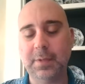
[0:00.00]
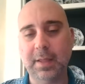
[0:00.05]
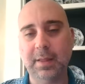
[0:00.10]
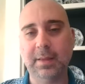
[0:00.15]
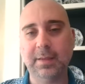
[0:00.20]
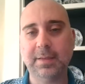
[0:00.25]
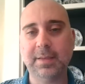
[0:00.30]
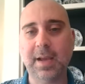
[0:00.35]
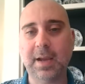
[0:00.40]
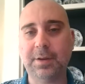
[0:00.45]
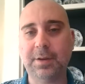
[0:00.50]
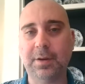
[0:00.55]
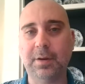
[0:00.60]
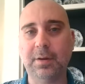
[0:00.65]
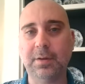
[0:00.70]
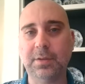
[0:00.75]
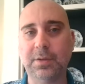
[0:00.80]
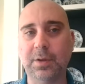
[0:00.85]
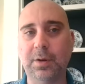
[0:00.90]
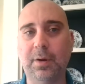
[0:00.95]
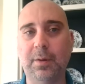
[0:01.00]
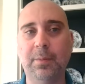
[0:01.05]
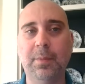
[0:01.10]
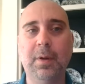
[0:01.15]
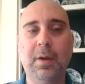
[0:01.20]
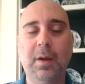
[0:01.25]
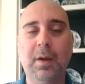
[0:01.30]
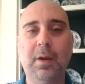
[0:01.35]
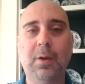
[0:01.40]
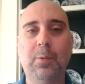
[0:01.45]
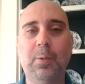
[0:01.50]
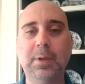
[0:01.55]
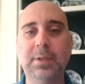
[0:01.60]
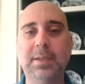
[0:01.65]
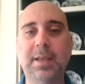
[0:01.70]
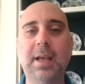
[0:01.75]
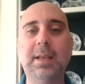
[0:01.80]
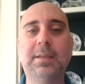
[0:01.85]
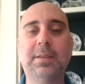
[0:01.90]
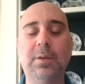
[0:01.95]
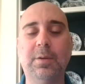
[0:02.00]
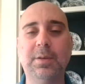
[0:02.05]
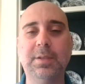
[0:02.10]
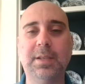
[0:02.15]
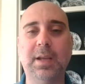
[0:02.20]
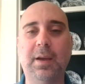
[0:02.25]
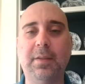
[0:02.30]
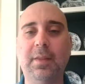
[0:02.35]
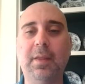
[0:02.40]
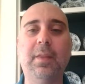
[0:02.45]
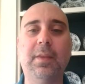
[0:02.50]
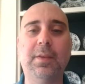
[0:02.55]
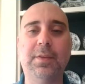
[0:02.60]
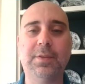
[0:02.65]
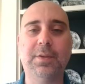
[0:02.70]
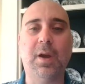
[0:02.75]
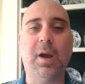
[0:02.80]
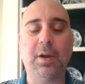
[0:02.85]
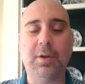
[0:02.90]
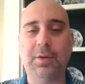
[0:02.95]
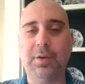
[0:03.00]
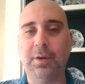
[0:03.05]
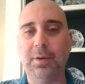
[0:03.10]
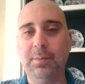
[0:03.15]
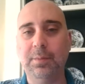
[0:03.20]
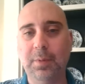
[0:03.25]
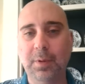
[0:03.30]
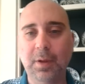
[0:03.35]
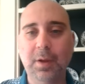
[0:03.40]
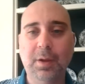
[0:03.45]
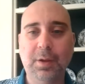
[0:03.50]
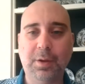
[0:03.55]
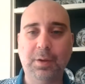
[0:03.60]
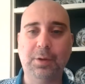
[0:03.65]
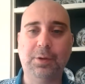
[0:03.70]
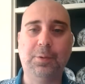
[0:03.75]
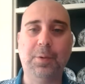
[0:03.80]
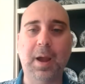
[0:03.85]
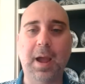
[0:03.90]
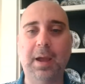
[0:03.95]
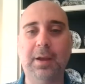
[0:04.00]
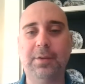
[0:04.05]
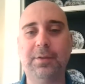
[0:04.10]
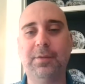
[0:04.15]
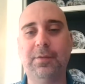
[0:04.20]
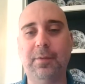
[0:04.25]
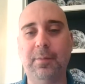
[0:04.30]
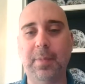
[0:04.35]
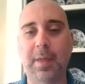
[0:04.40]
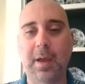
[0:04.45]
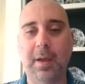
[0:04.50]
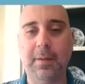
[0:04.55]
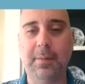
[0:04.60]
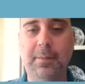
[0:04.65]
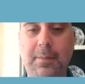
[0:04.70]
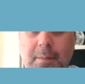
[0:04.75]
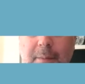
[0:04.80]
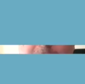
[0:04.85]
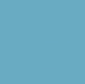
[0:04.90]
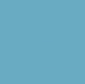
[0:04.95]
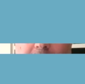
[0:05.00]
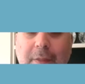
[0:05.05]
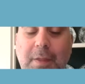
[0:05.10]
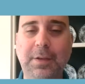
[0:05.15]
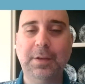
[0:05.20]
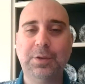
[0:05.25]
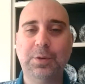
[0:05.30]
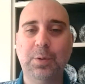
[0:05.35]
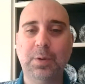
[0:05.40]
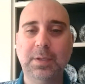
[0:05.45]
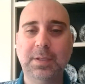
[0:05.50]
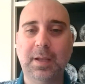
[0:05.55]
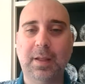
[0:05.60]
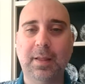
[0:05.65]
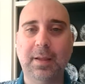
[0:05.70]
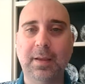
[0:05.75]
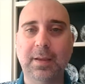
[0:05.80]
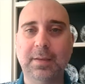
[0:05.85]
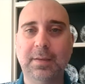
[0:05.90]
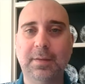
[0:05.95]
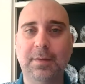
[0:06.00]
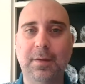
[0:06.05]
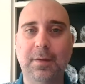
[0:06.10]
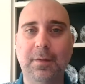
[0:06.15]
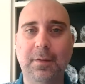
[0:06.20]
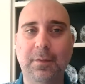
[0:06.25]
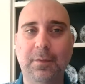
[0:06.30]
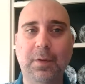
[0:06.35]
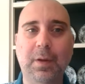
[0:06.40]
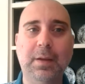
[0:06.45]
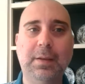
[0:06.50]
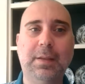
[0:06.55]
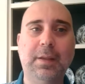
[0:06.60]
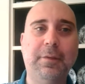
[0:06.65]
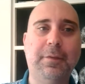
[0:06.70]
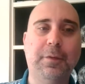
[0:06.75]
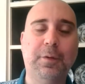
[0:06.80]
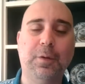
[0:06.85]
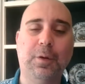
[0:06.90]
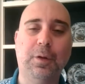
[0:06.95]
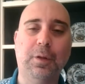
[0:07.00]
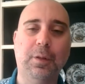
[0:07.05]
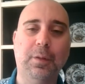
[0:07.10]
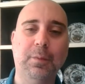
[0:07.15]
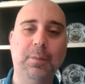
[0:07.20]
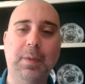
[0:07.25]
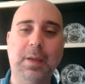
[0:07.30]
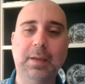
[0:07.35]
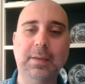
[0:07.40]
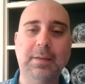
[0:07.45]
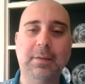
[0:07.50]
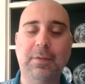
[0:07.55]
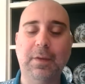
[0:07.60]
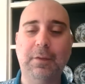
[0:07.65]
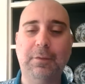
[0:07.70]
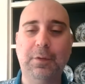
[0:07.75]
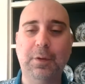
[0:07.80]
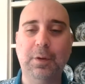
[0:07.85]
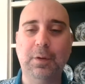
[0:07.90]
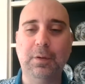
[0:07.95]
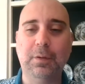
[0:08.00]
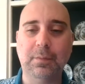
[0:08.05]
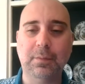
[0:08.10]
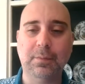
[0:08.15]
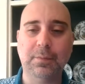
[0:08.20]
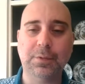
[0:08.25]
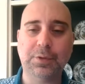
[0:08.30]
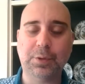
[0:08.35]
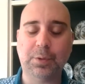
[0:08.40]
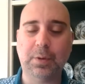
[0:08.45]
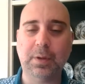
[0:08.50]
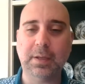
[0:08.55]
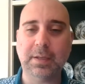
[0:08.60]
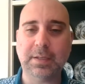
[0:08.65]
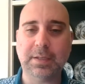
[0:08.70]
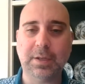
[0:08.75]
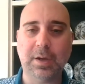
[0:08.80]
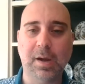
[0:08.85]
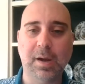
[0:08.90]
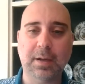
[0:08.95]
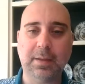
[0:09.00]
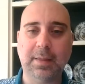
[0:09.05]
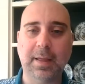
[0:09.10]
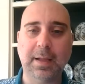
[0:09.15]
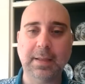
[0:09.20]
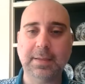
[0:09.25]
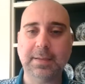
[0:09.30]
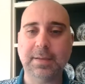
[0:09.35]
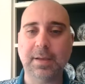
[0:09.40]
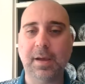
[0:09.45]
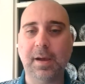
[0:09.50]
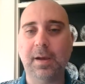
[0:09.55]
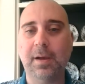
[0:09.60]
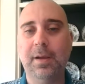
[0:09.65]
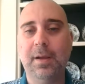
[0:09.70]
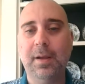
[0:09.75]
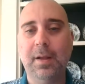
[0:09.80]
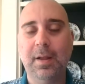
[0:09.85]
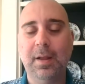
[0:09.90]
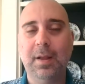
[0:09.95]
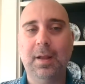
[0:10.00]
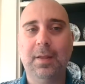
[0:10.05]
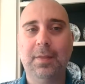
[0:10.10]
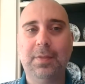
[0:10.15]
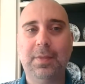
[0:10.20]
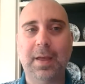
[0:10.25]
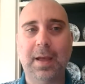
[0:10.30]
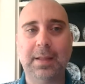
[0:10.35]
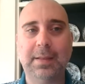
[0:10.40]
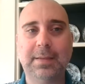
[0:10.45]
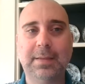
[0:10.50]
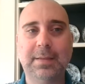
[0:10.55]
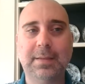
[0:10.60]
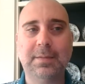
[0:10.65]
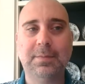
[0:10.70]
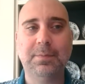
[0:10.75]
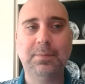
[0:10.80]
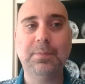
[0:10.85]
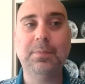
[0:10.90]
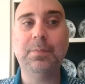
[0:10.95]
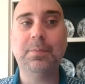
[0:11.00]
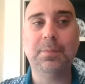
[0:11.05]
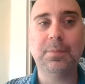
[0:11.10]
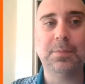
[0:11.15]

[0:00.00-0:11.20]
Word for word: in the sector. So um, once that slows down, then the stock could could crash from that. I think short selling is very difficult because if, if you're shorting a stock that's uh, that's